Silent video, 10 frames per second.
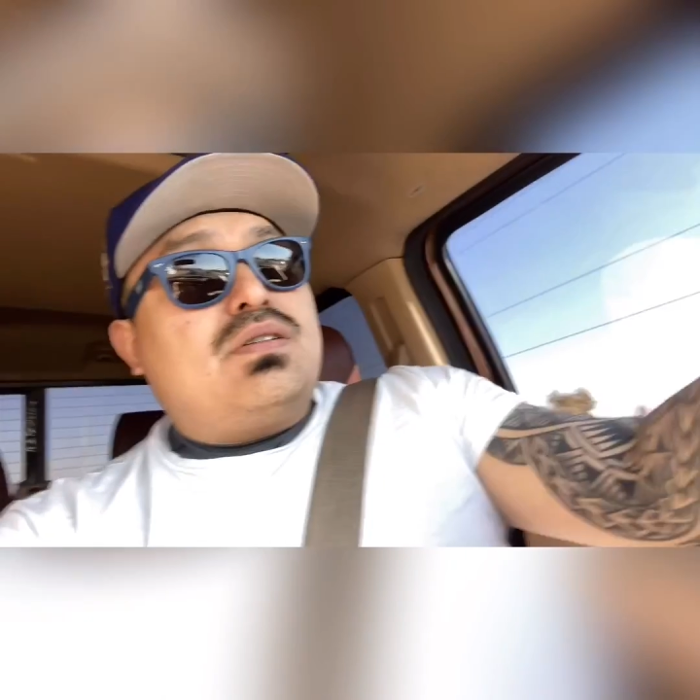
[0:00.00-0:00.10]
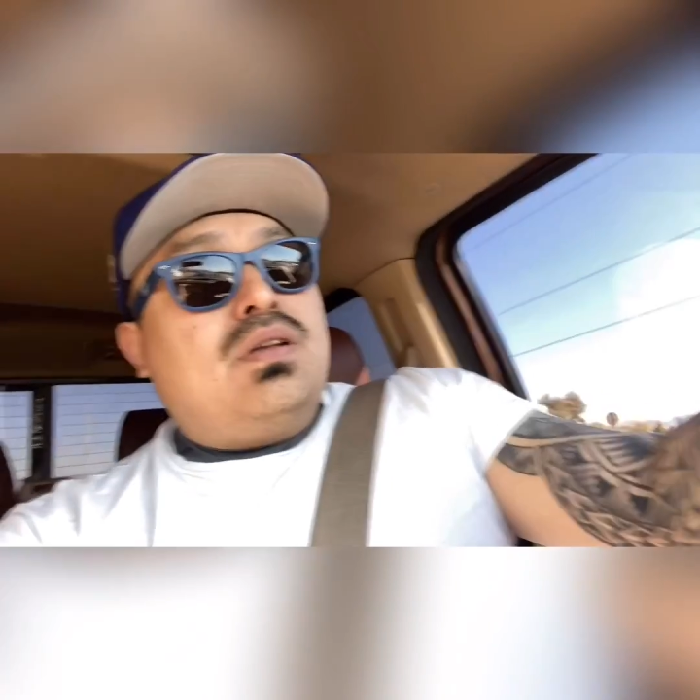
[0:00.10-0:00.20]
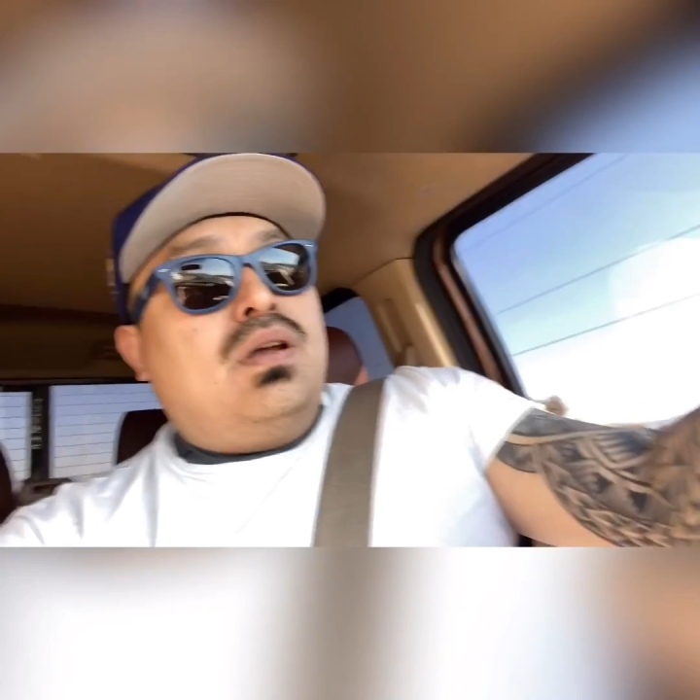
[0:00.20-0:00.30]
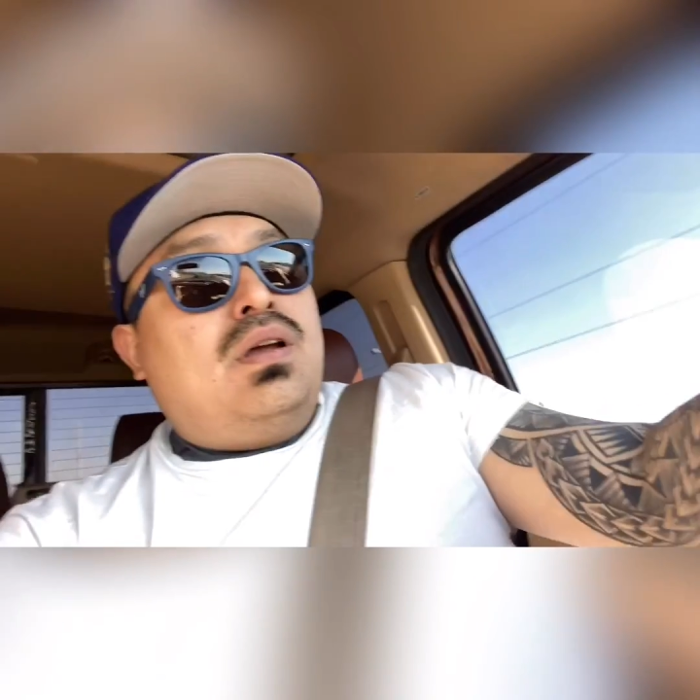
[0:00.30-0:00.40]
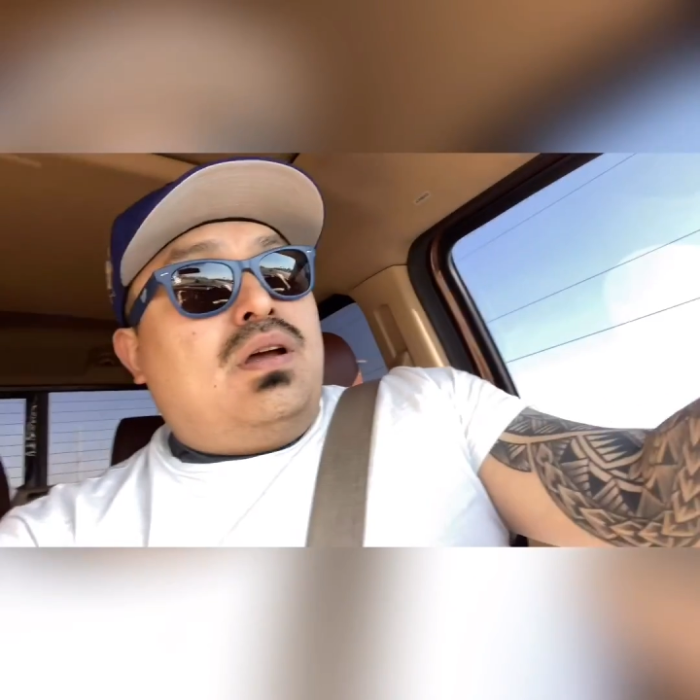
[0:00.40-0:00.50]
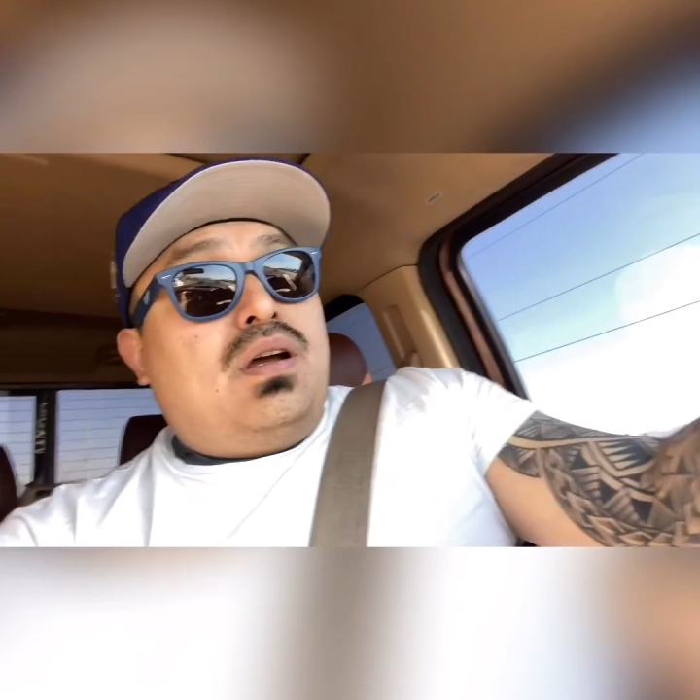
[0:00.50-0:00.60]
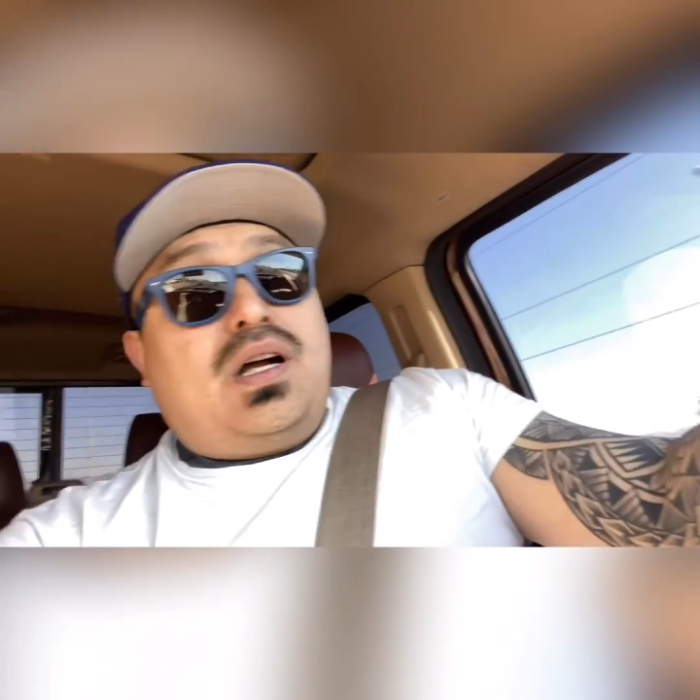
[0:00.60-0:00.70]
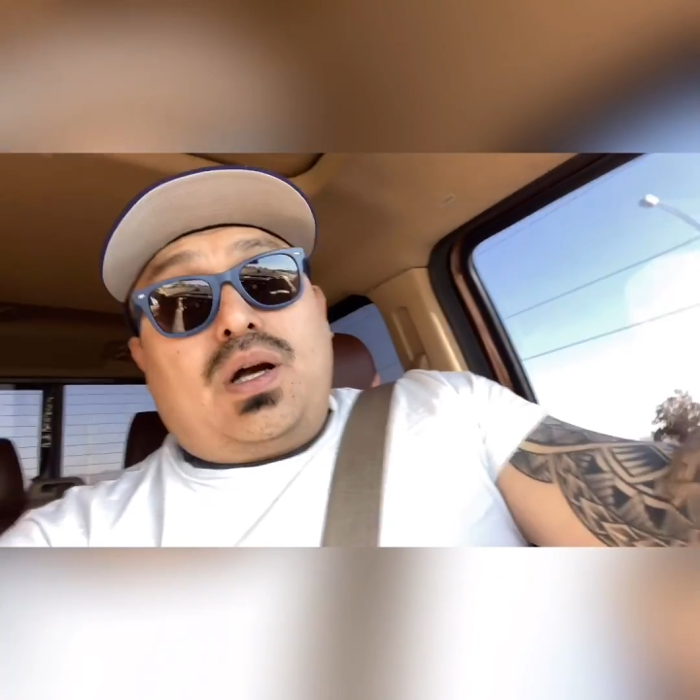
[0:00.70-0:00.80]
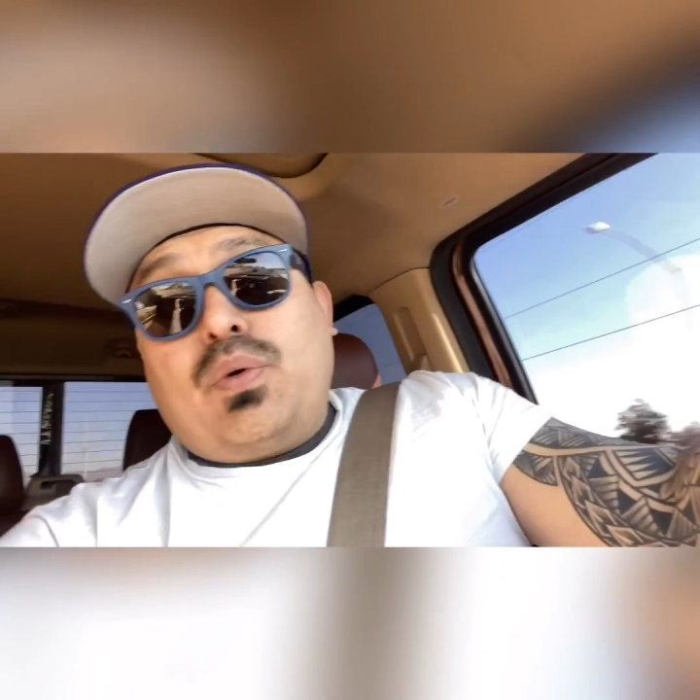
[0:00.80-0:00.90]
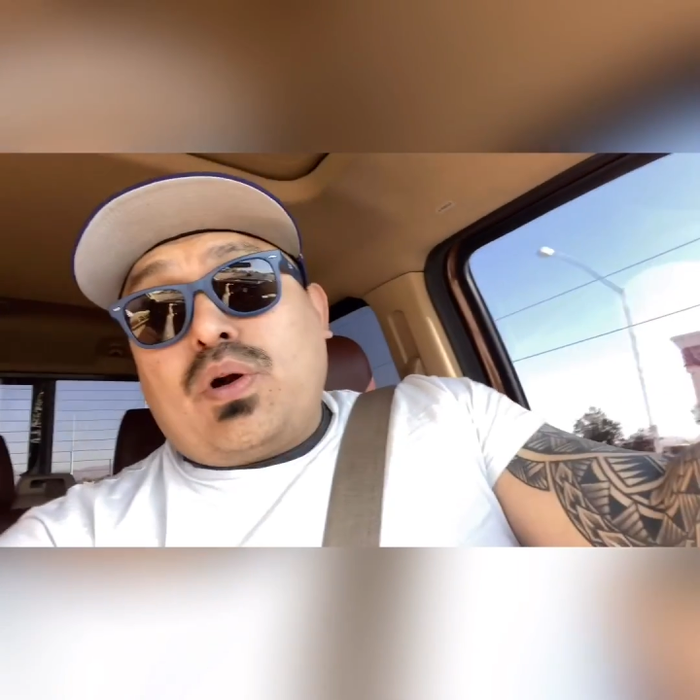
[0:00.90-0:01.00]

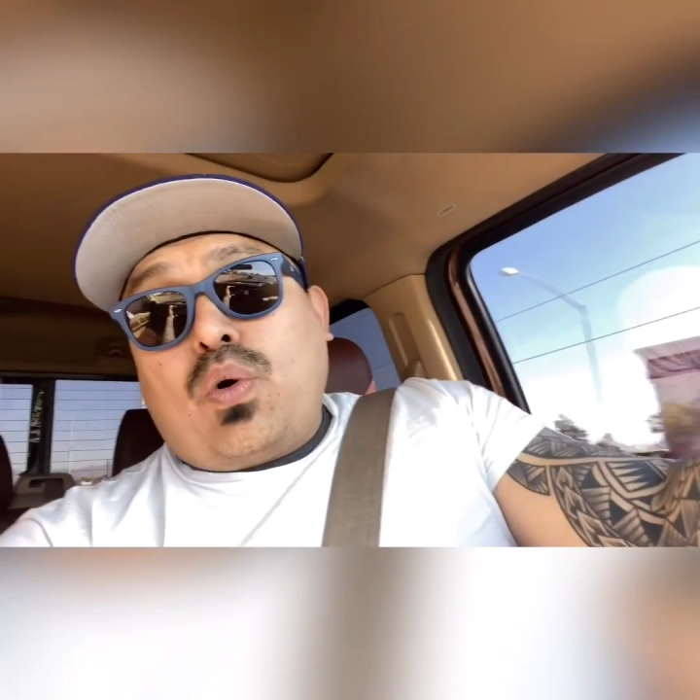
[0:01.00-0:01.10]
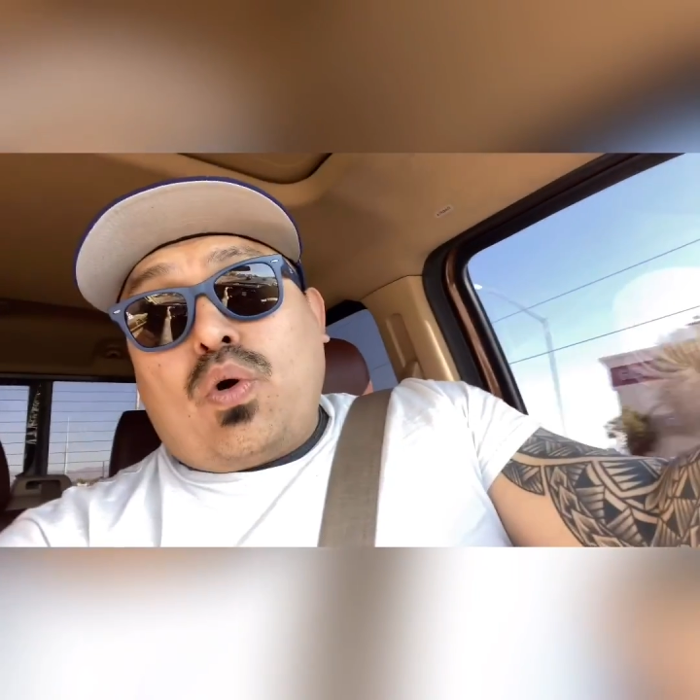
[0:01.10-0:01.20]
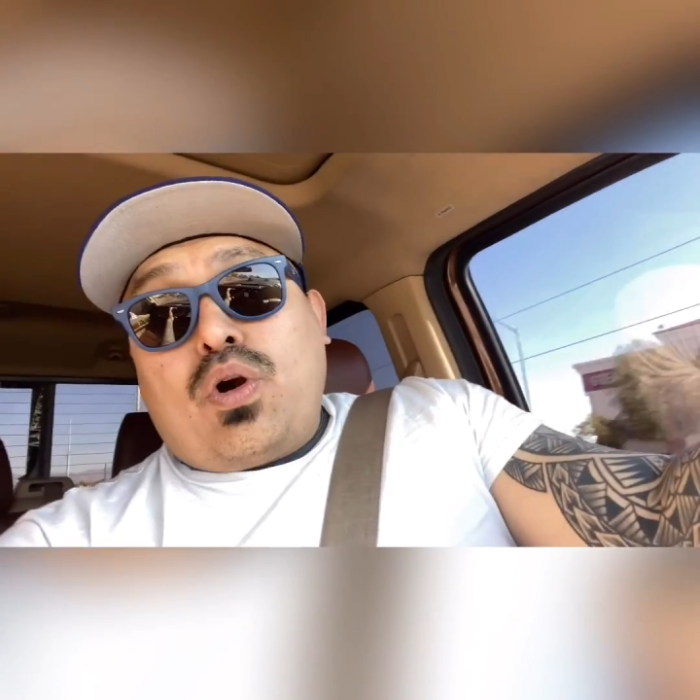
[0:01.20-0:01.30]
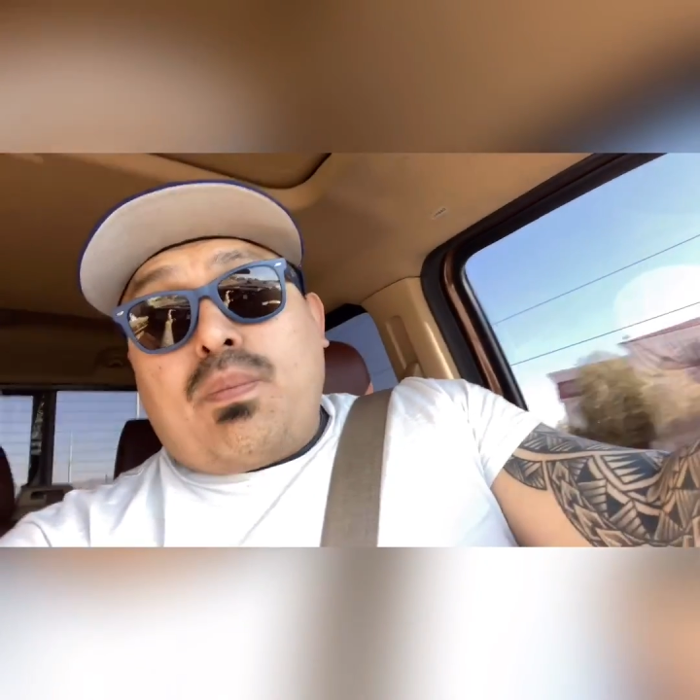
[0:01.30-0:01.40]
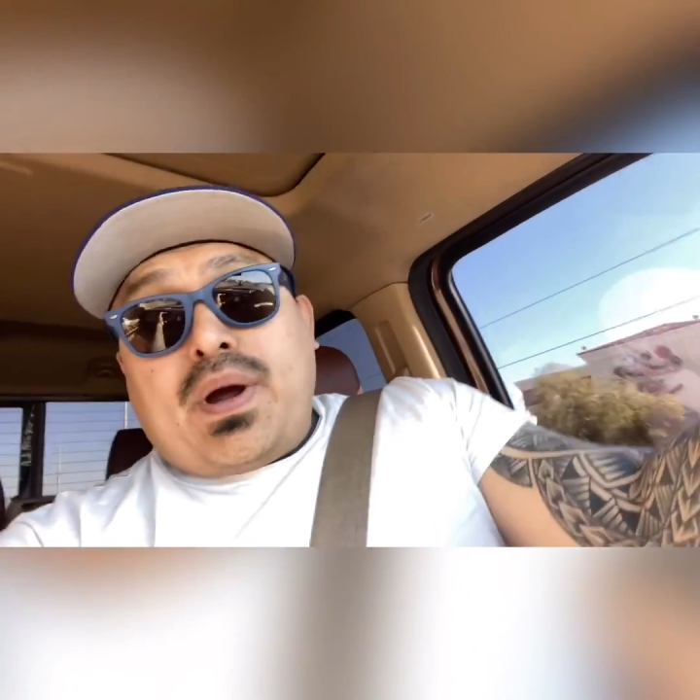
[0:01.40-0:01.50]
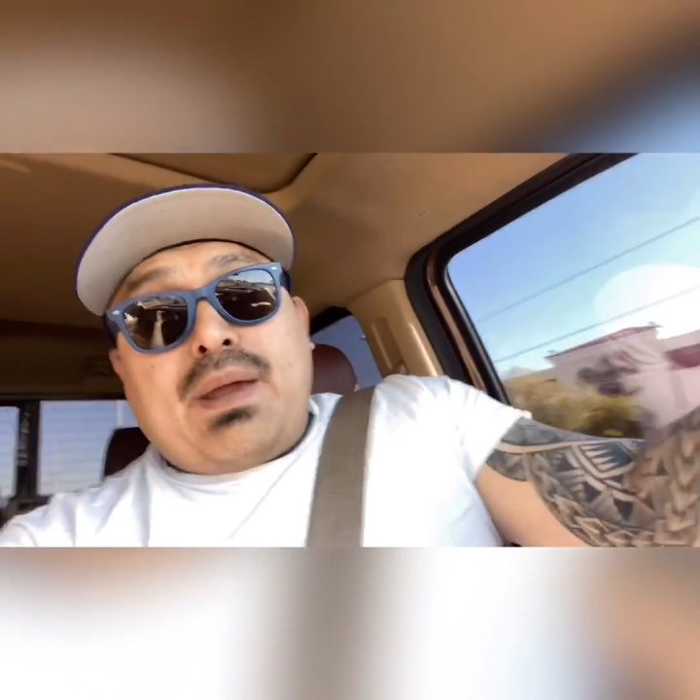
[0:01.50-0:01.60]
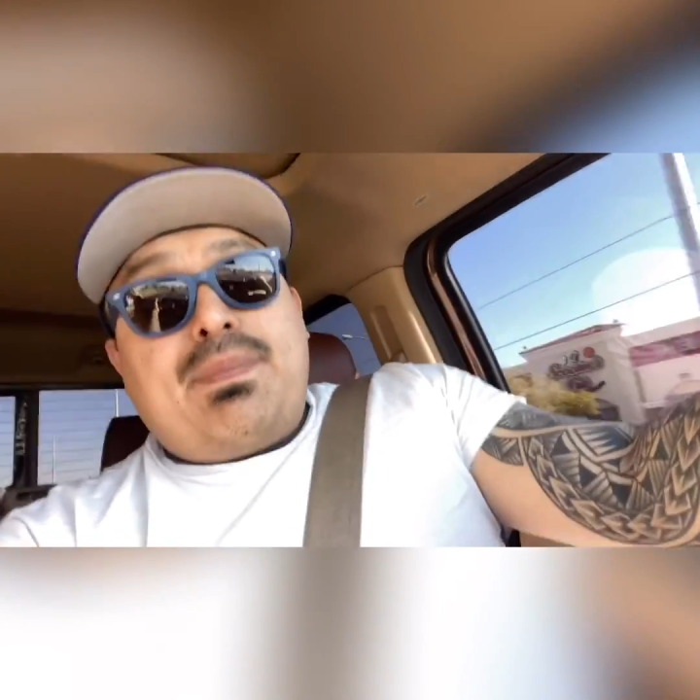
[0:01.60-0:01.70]
I'll record my